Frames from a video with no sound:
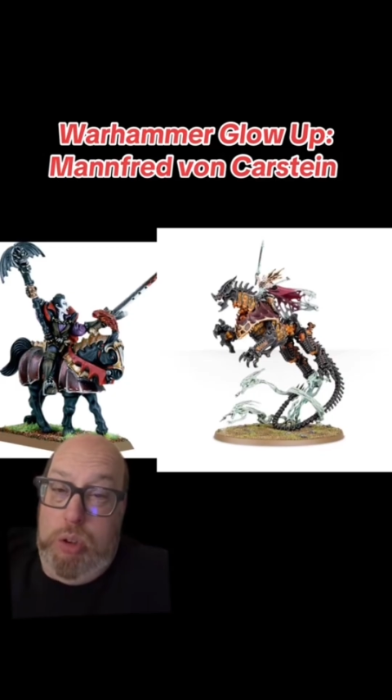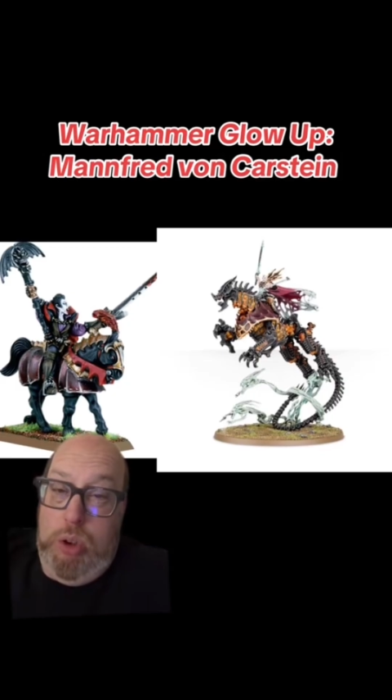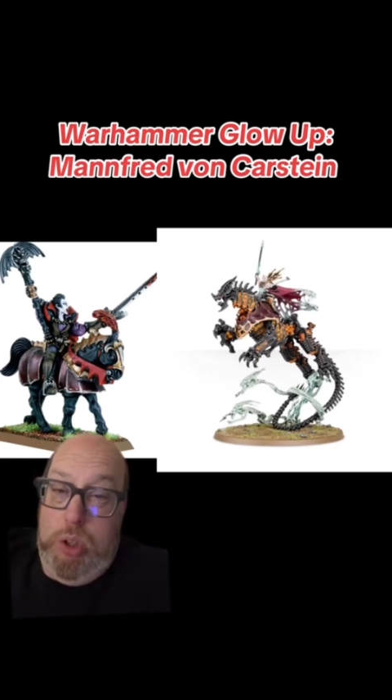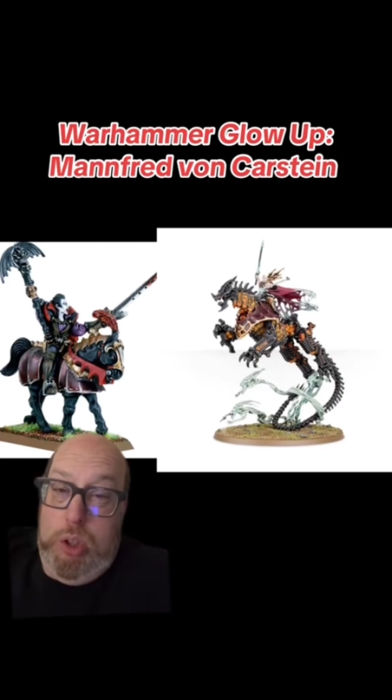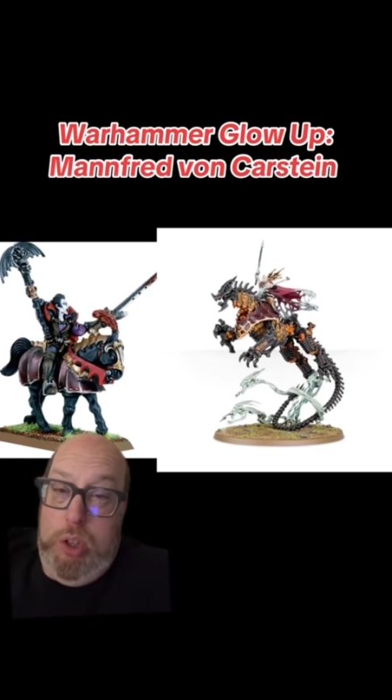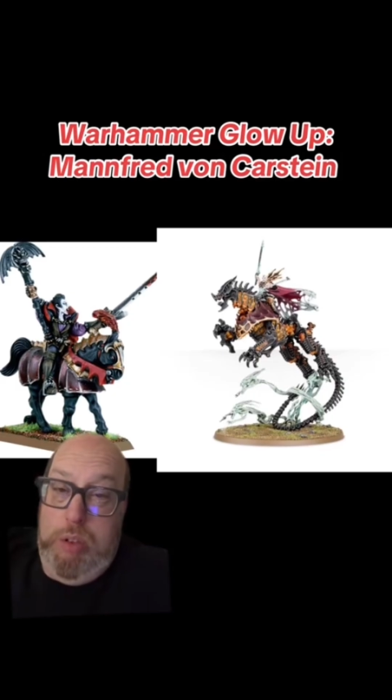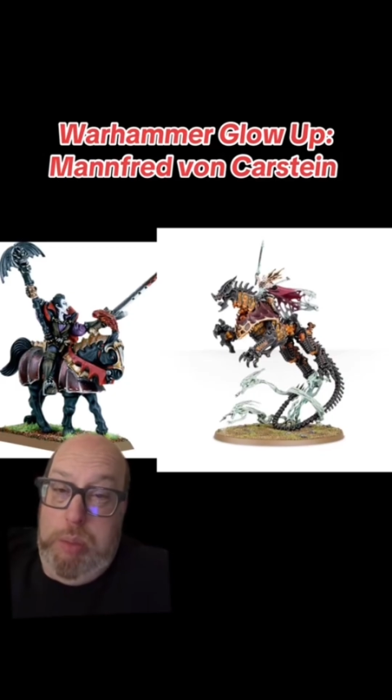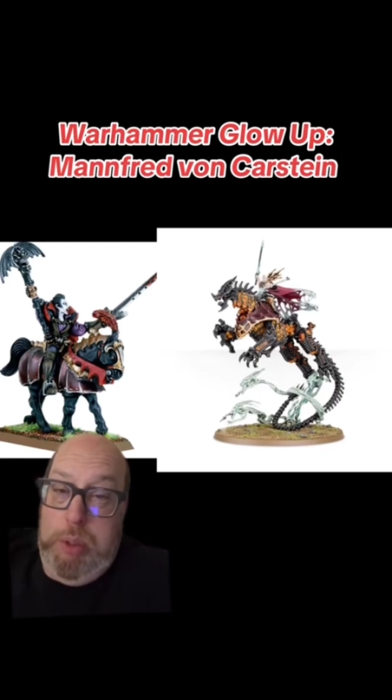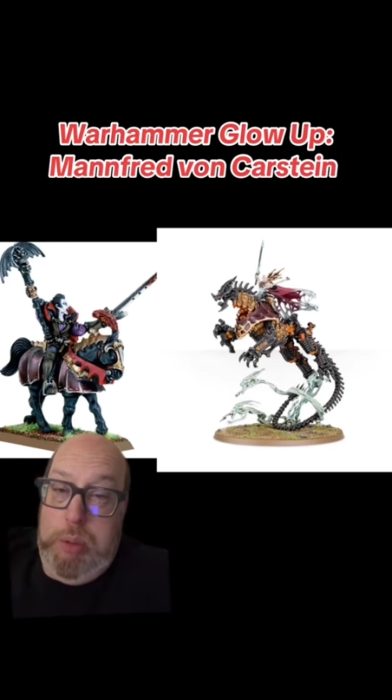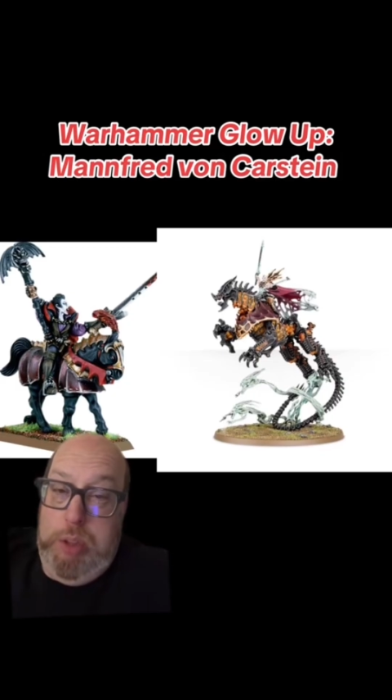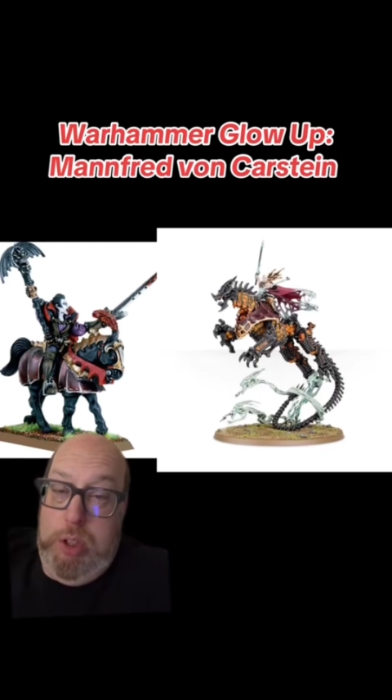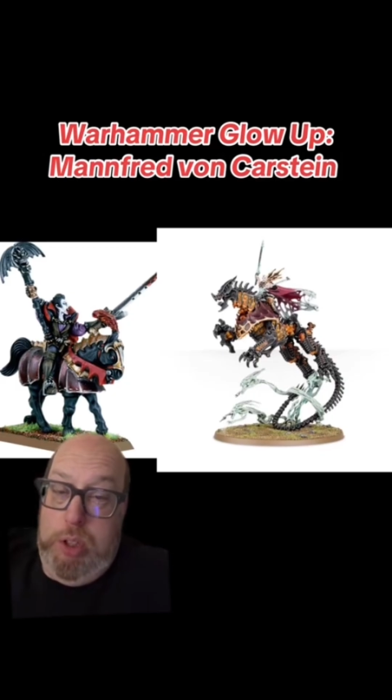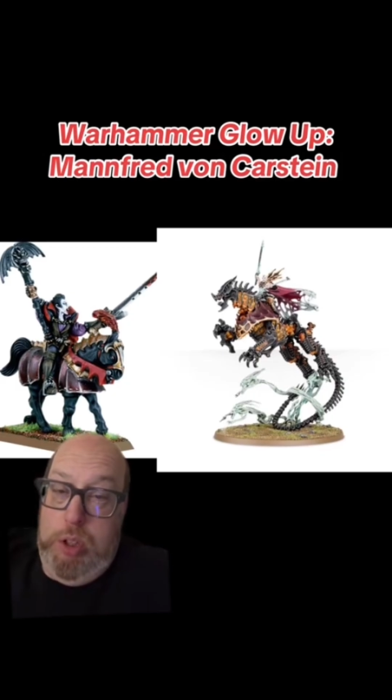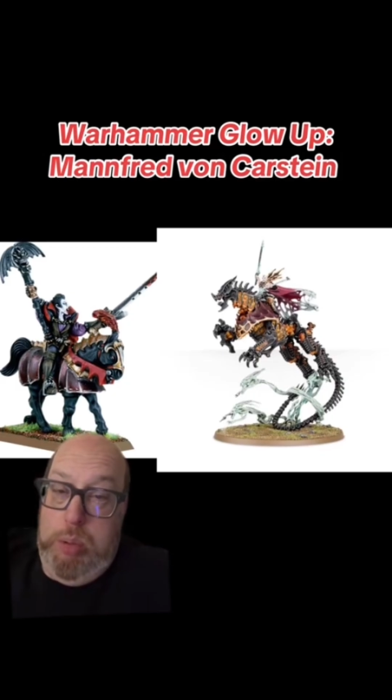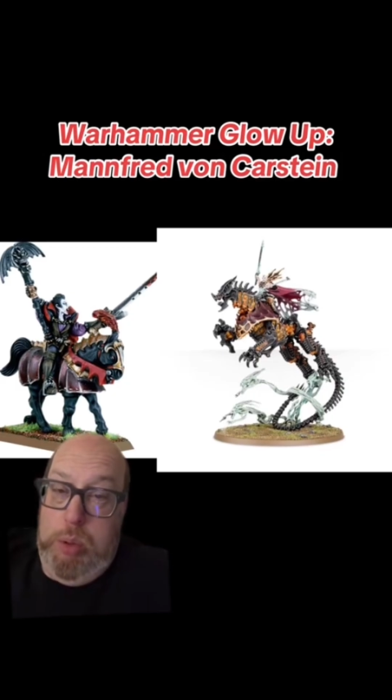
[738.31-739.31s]
crossover between
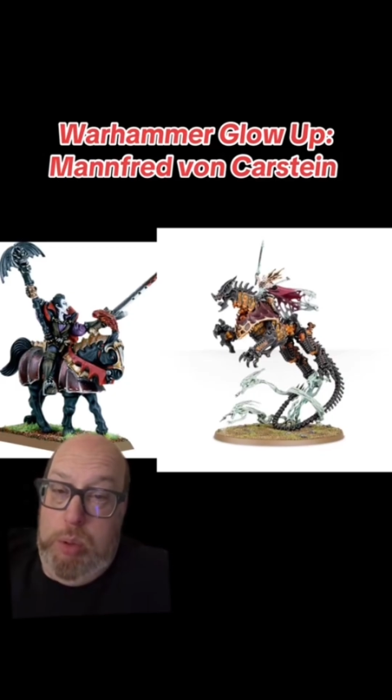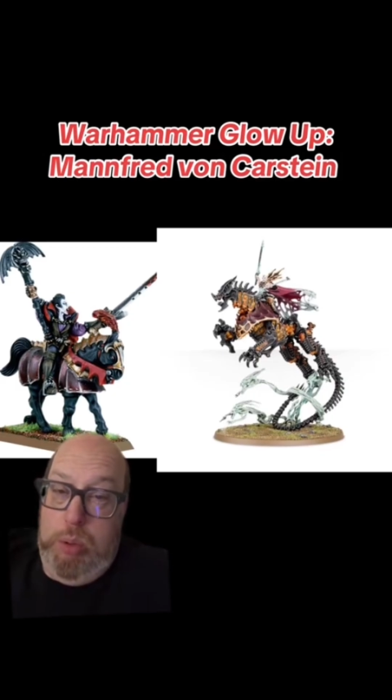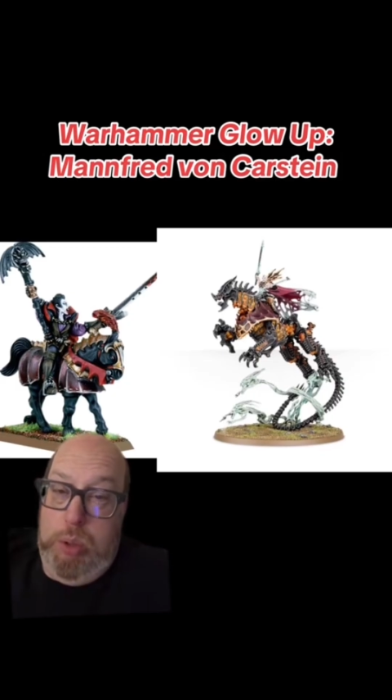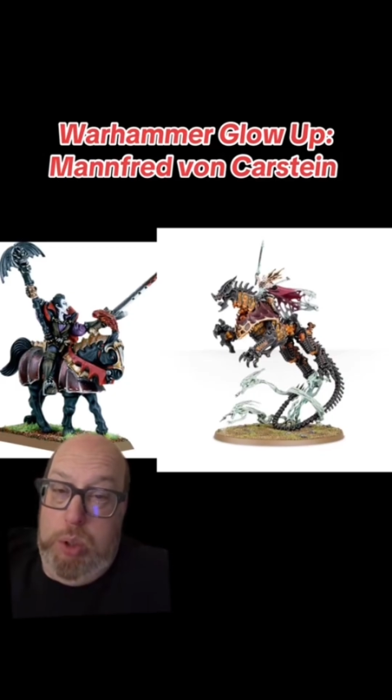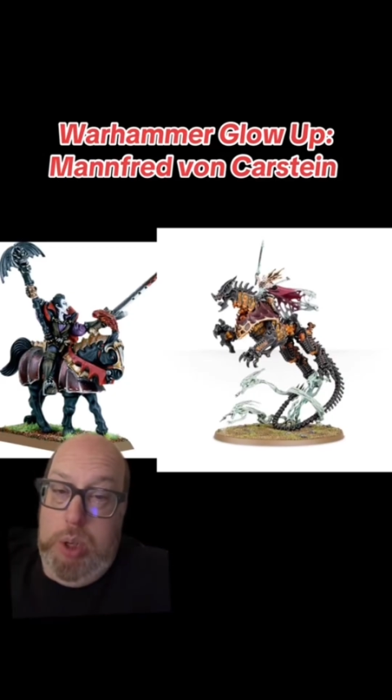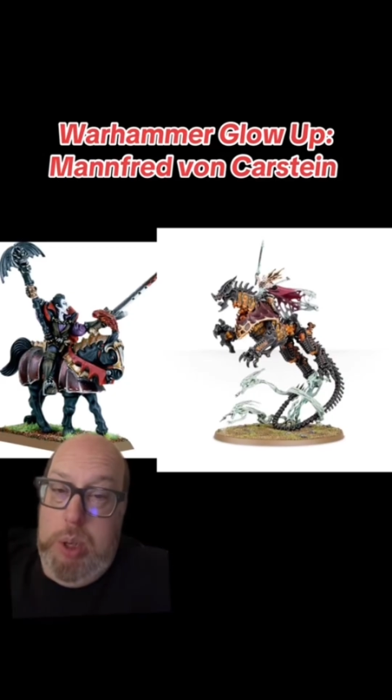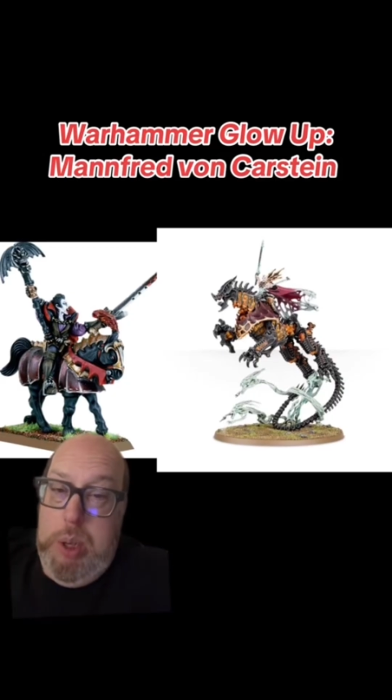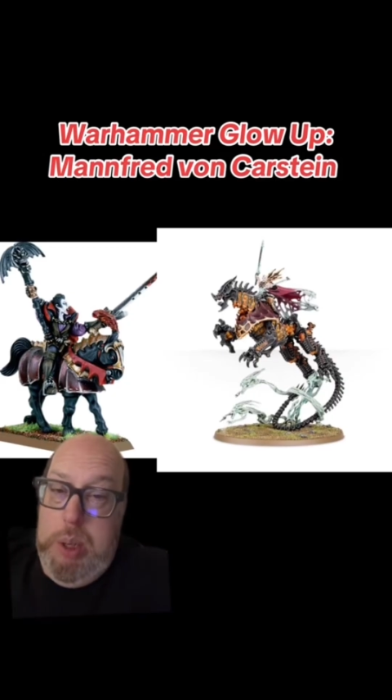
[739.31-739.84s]
the two models.